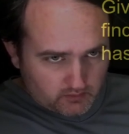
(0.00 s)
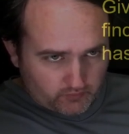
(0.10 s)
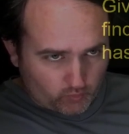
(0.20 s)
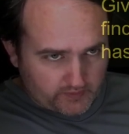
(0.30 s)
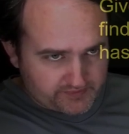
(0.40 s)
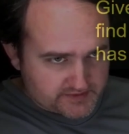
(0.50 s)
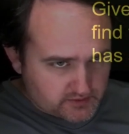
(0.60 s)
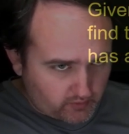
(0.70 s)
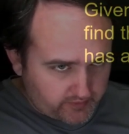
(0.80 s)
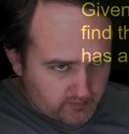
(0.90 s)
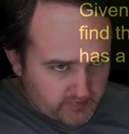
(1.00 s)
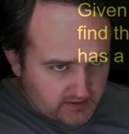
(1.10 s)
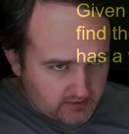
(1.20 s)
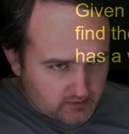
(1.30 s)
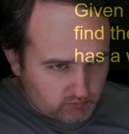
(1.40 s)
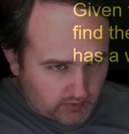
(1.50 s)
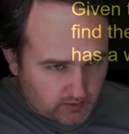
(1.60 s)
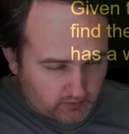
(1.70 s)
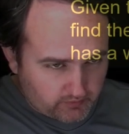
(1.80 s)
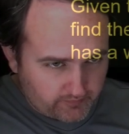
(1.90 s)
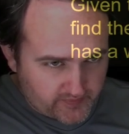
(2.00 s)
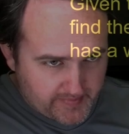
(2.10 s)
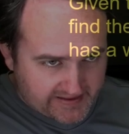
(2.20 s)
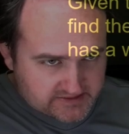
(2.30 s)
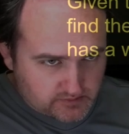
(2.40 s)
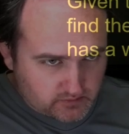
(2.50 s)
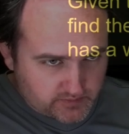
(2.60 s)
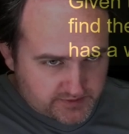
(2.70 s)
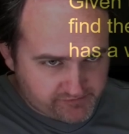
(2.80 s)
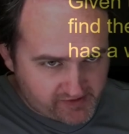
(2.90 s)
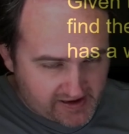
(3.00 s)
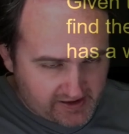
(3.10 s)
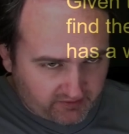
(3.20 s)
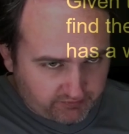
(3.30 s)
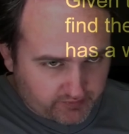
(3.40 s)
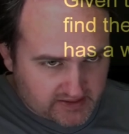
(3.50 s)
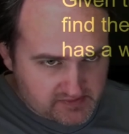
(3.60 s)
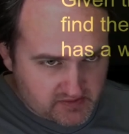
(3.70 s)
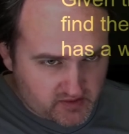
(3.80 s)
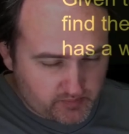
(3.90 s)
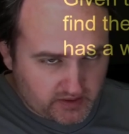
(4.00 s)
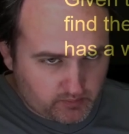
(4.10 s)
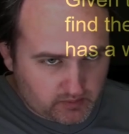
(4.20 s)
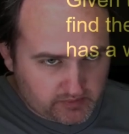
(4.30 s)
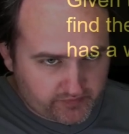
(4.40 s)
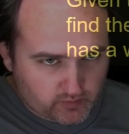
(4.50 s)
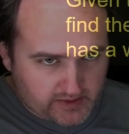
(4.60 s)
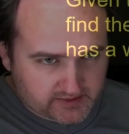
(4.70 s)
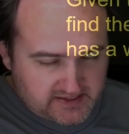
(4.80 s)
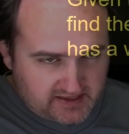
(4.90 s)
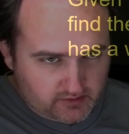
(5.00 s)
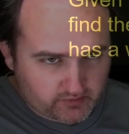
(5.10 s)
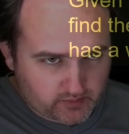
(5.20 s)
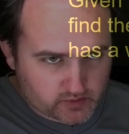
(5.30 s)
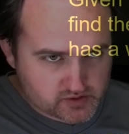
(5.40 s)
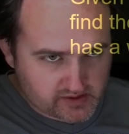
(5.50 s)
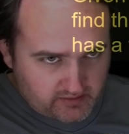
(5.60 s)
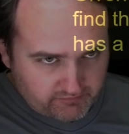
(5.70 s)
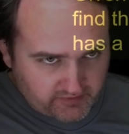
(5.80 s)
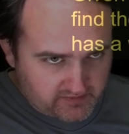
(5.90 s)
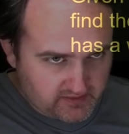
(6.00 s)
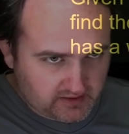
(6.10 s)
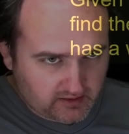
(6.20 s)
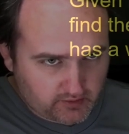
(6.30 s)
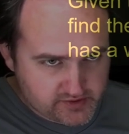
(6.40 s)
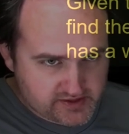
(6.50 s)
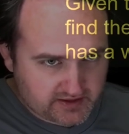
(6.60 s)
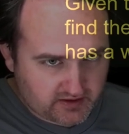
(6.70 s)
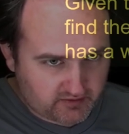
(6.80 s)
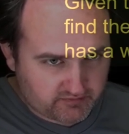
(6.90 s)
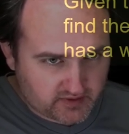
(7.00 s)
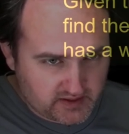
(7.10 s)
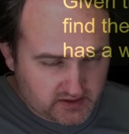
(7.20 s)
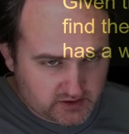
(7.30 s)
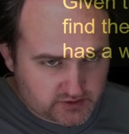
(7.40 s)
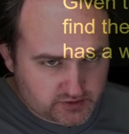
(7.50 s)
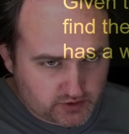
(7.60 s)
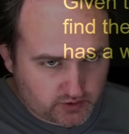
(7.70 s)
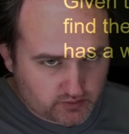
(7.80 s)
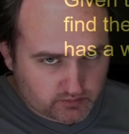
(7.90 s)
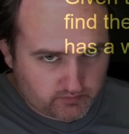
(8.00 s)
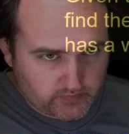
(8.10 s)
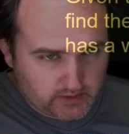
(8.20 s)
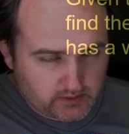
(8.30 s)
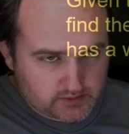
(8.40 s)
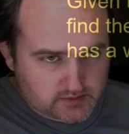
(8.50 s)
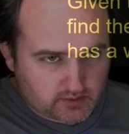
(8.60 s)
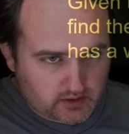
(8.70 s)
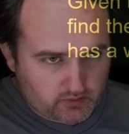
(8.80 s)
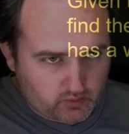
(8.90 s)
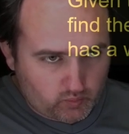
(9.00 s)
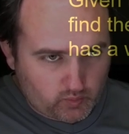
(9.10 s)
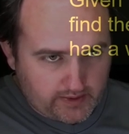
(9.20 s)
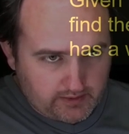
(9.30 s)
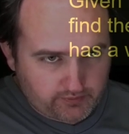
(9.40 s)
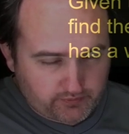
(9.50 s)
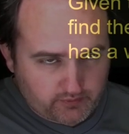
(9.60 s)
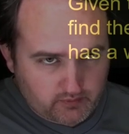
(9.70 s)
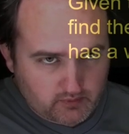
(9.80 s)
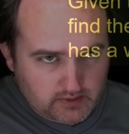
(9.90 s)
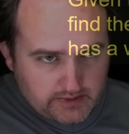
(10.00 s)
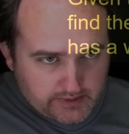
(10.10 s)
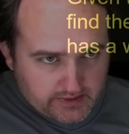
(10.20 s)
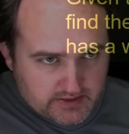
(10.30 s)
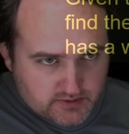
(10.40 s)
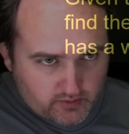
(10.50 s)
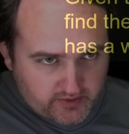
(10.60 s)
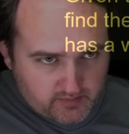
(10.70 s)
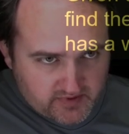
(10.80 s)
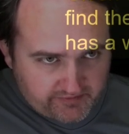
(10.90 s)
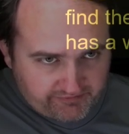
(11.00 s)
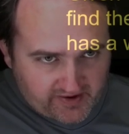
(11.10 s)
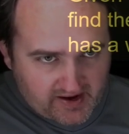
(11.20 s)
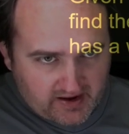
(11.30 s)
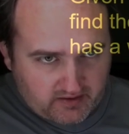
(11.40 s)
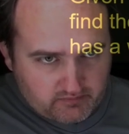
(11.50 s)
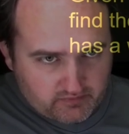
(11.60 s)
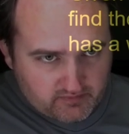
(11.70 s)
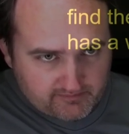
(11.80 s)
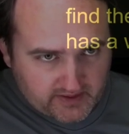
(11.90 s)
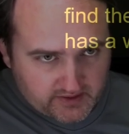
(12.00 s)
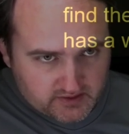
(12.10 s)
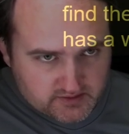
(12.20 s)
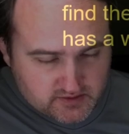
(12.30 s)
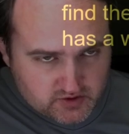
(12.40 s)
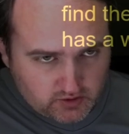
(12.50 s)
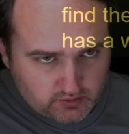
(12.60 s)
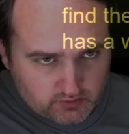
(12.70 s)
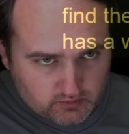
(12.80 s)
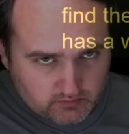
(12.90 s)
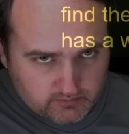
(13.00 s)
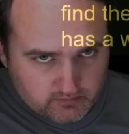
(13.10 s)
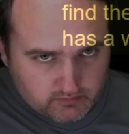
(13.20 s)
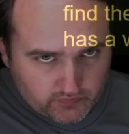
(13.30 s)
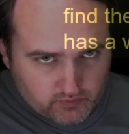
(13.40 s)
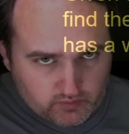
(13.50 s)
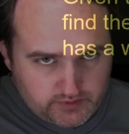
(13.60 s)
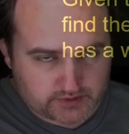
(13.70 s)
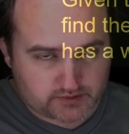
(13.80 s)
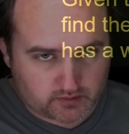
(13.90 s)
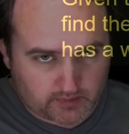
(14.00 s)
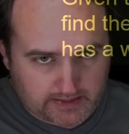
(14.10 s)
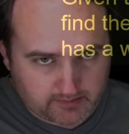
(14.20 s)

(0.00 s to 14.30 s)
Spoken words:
width is going to be, well, the maximum is 5, and then the minimum of the rectangle that we're trying to find the area of is 2. So here the width is going to be 5 minus 2, which is 3.